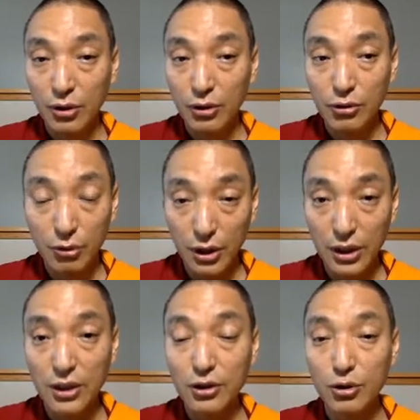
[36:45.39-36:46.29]
So it
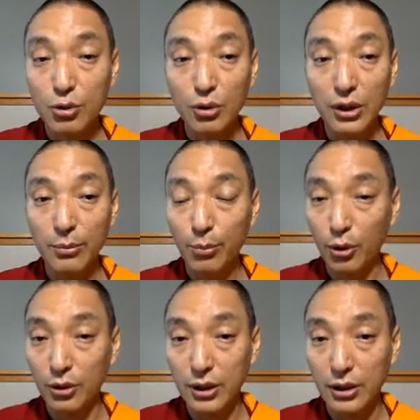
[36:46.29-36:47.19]
is so
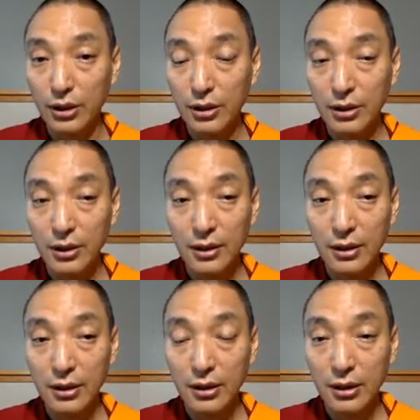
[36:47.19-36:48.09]
important
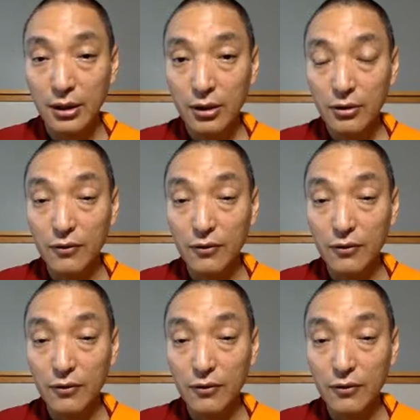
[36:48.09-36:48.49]
to